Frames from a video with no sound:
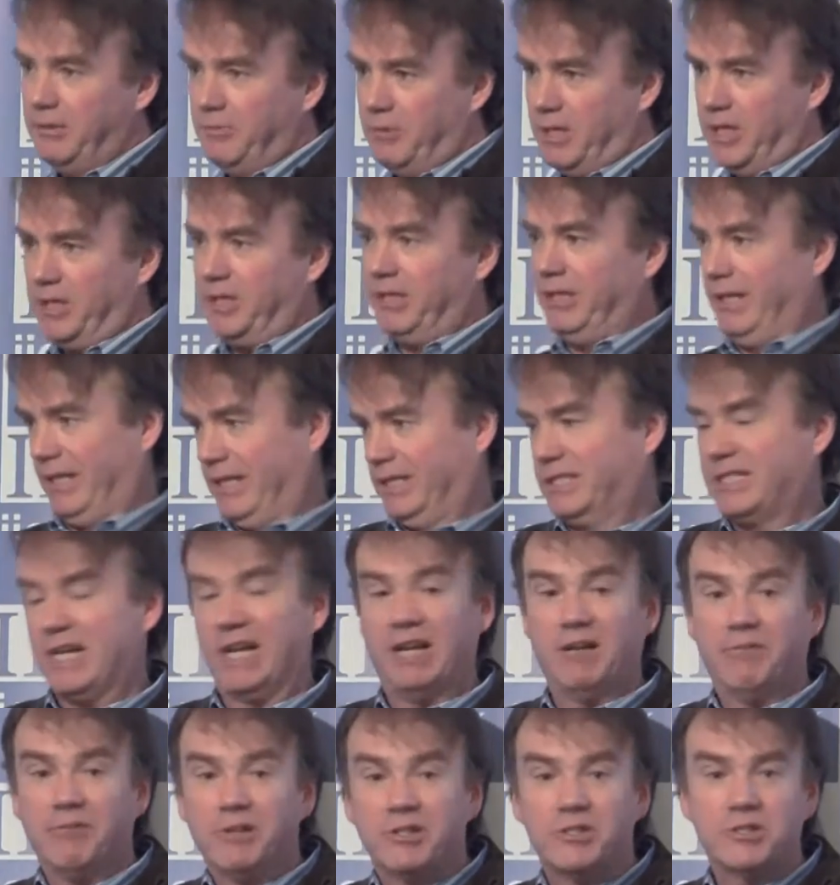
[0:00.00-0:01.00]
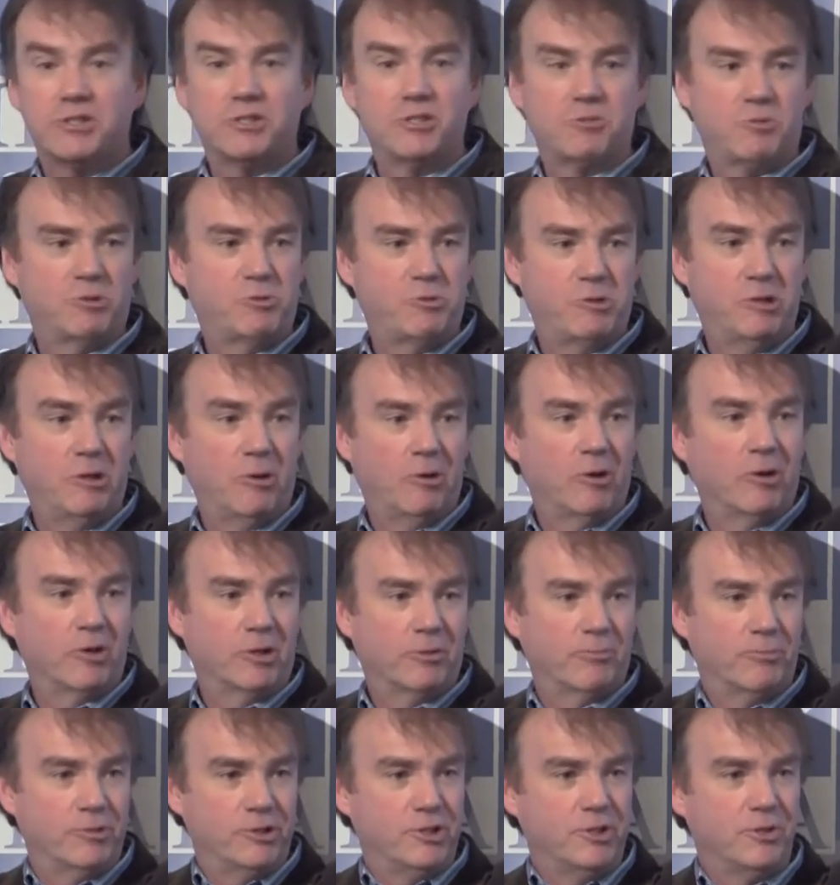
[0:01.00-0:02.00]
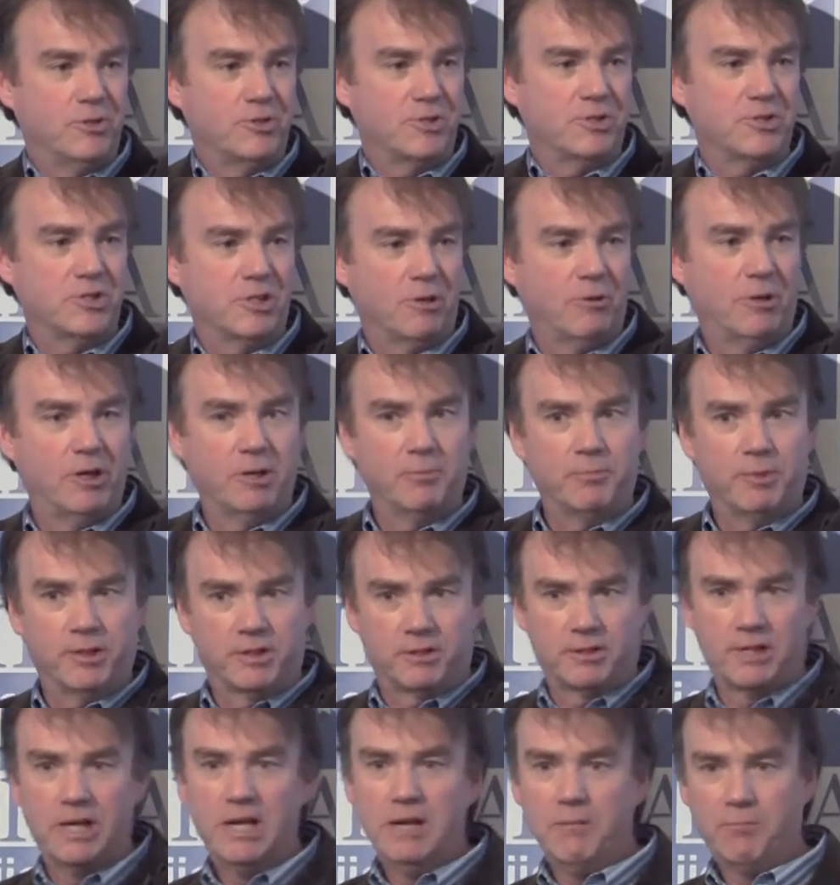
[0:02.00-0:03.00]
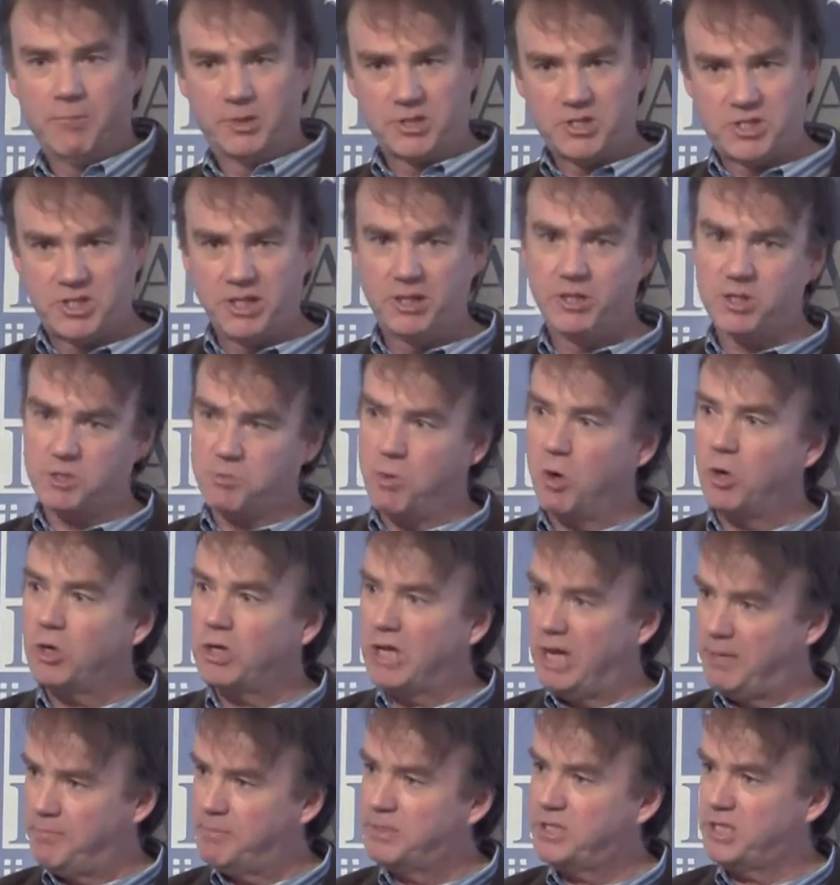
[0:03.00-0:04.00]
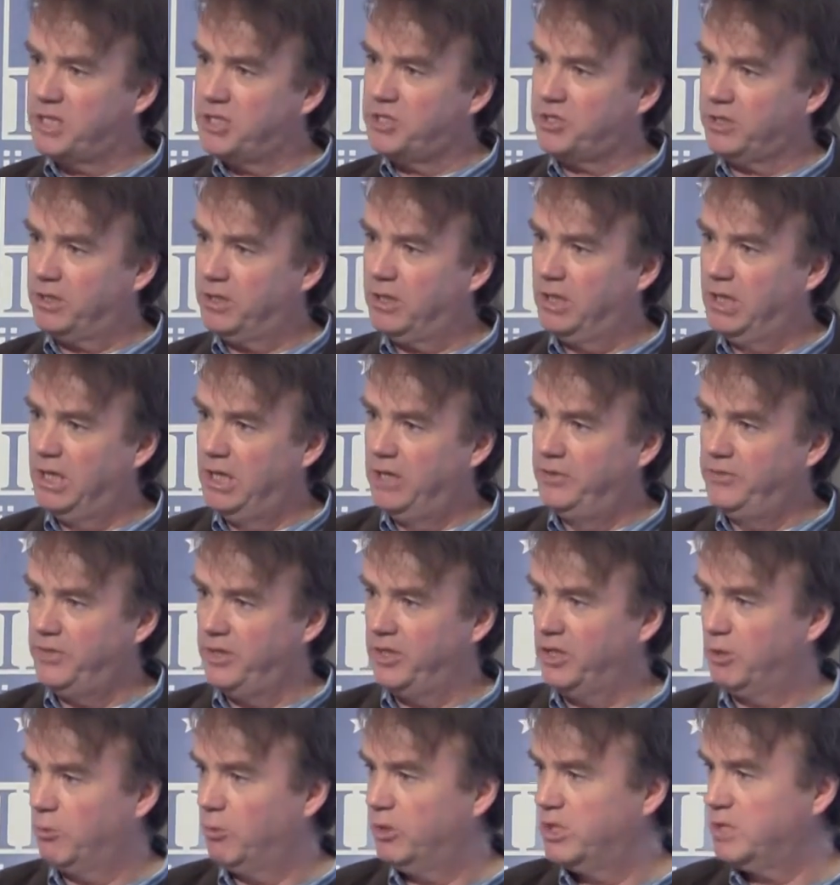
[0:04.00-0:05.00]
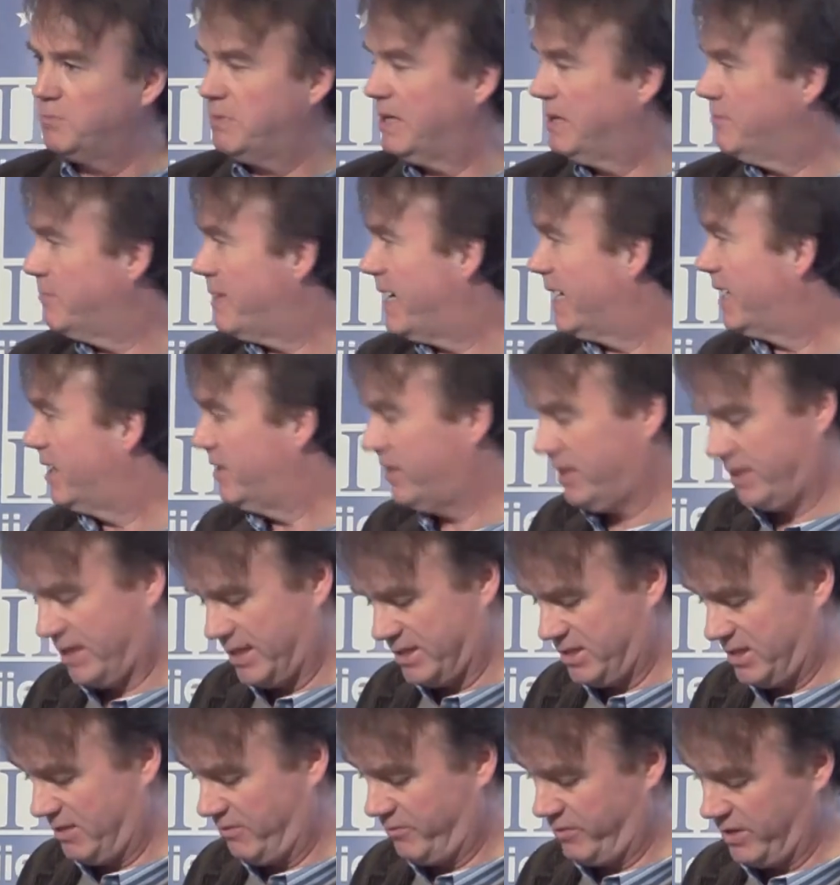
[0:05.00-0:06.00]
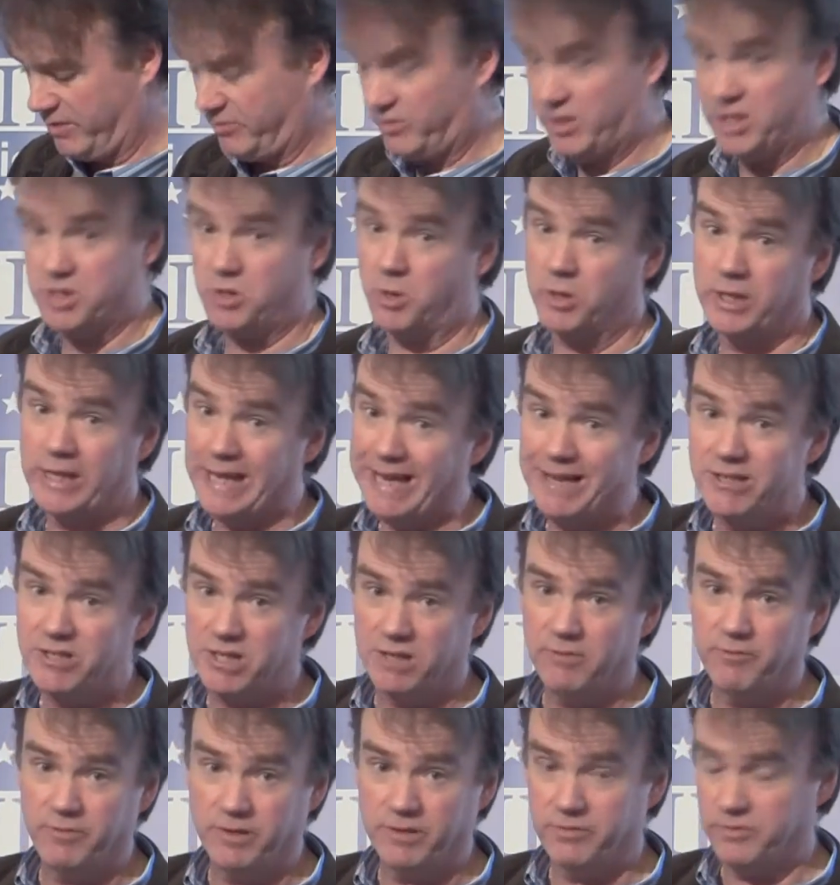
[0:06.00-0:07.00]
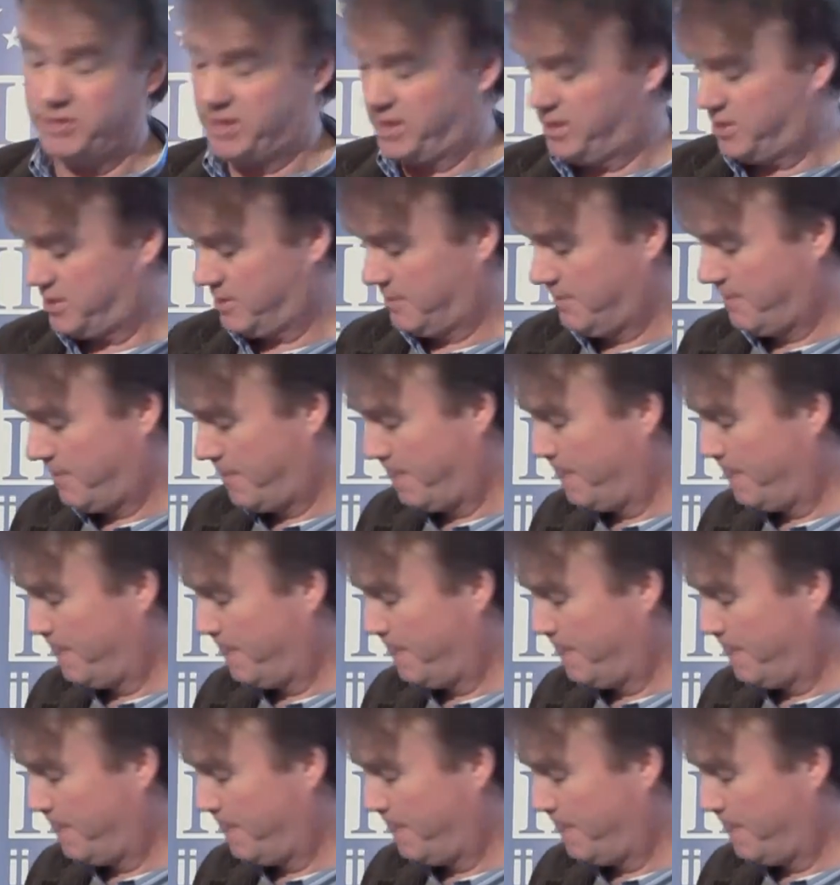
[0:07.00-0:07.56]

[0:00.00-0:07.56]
that like televisions, which we no longer produce and so on, but, but still there's more competition than there would have been back in the 1950s or the 1850s.